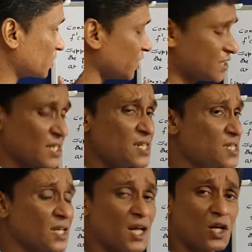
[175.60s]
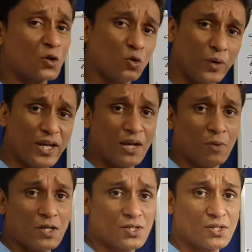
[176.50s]
since there are two
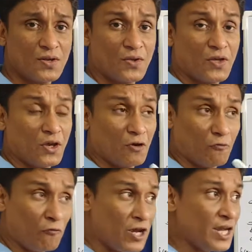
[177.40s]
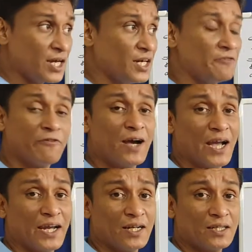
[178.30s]
variables, we
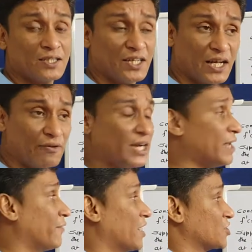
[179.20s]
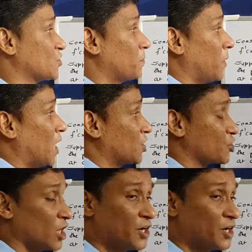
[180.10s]
define the derivative as partial